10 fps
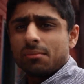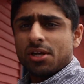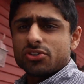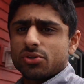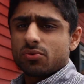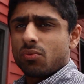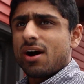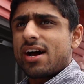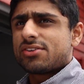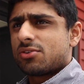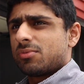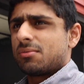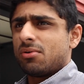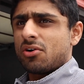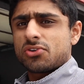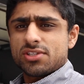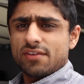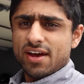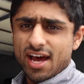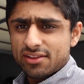I'm not sure why so many Broncos
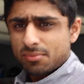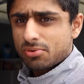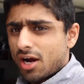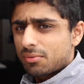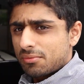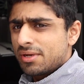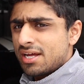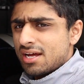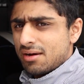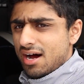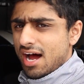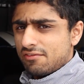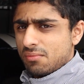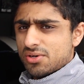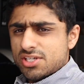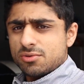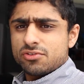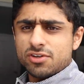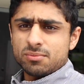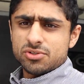have had the problem. I have a Mustang with
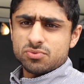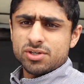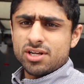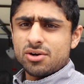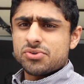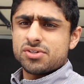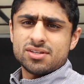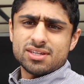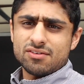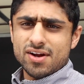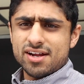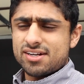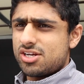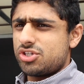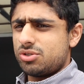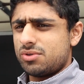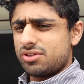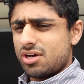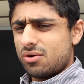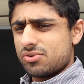frameless windows, never had an issue
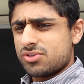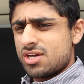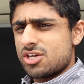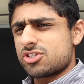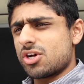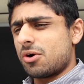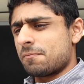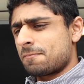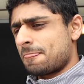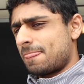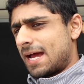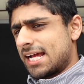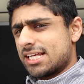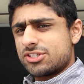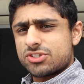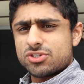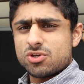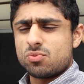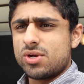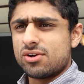with those, so I guess it's just a
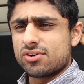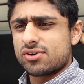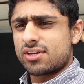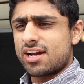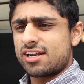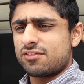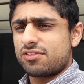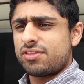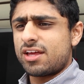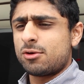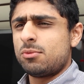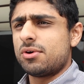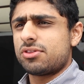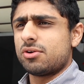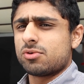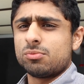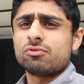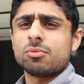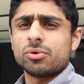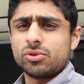weird kind of thing with the
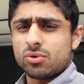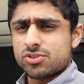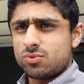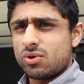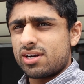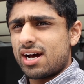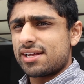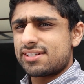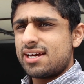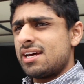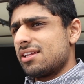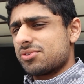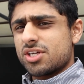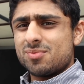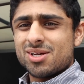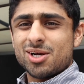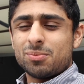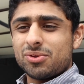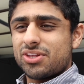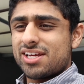removable doors and whatnot. There's going to be a
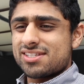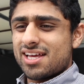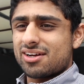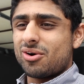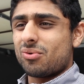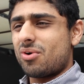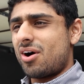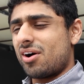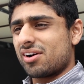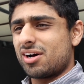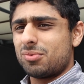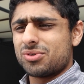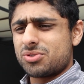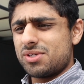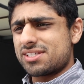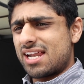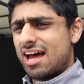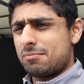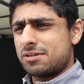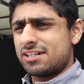couple things that go wrong, a couple of tweaks that
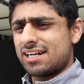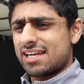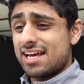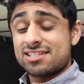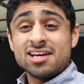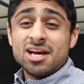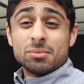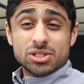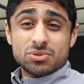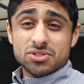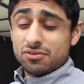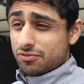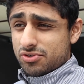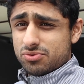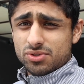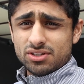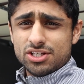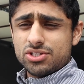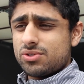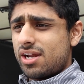happen in it, I guess, but this was the first real
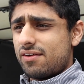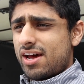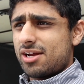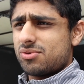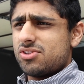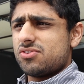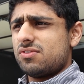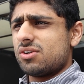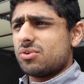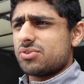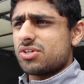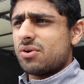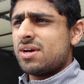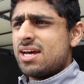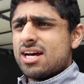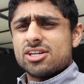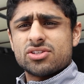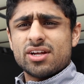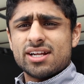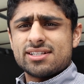issue that I've had with this vehicle, so I just
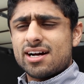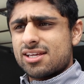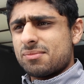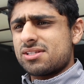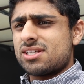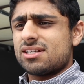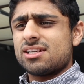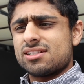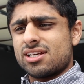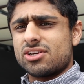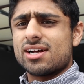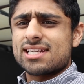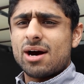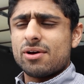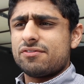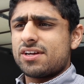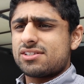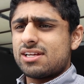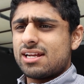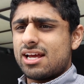thought I'd document it, tell you guys how I
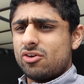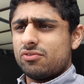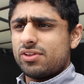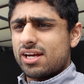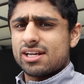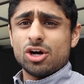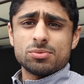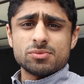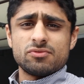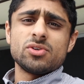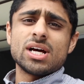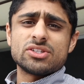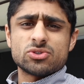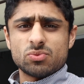fixed it, and hopefully I can help some of you guys as